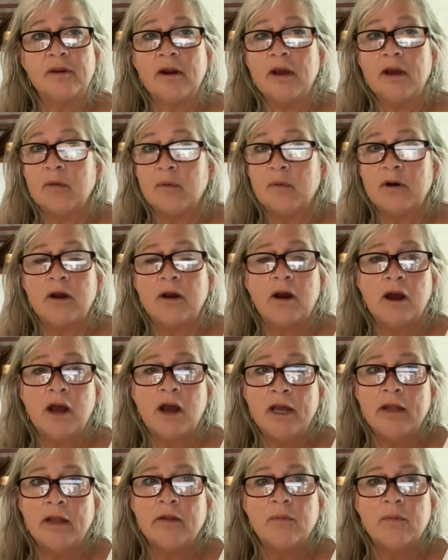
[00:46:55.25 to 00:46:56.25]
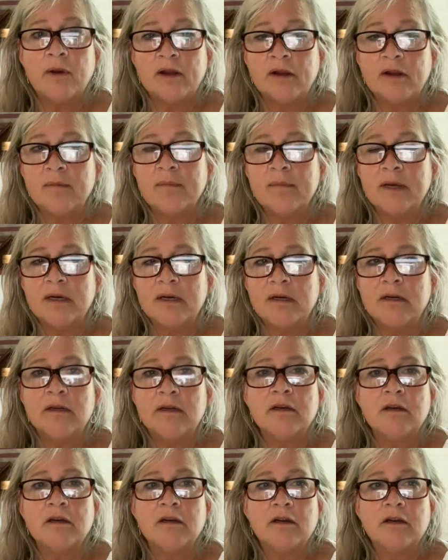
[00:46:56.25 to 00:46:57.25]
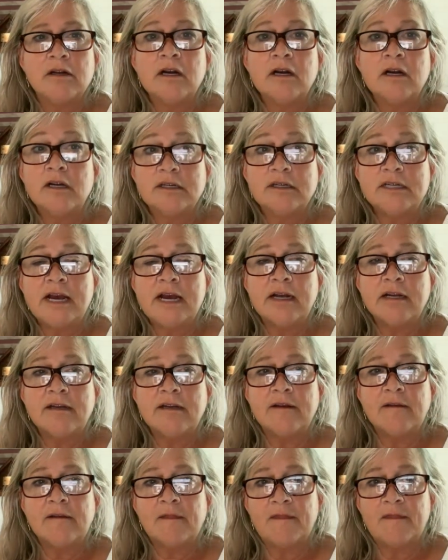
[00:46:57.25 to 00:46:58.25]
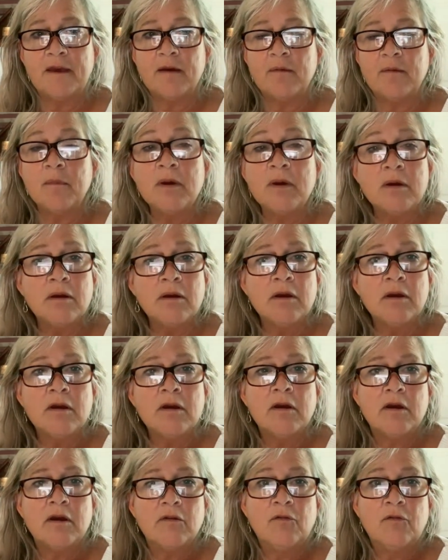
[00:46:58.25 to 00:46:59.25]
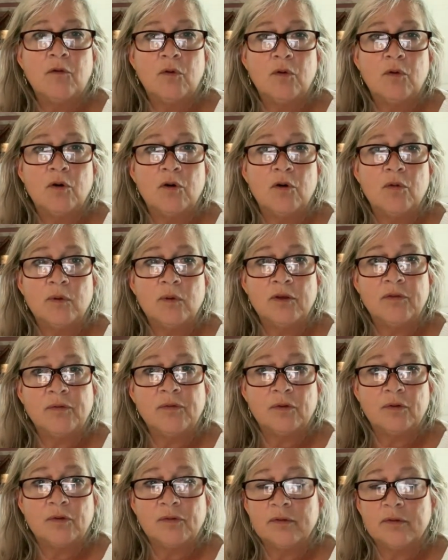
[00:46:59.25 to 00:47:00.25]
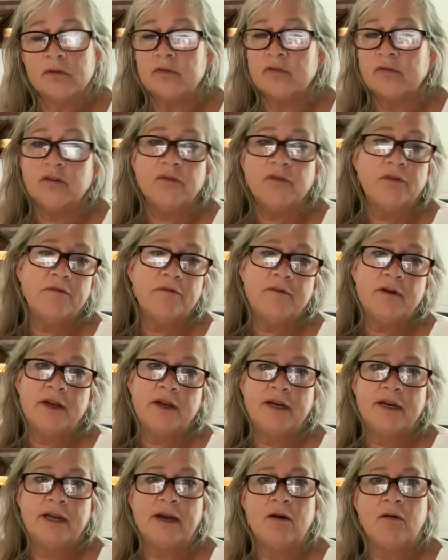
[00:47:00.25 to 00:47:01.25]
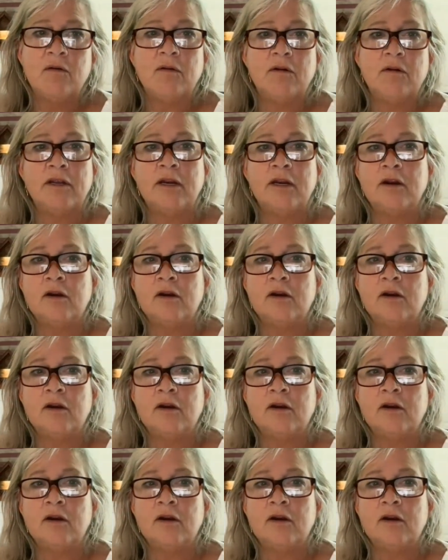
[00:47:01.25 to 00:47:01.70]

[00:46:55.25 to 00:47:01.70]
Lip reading: And I would highly recommend contacting them for resources, just to find out,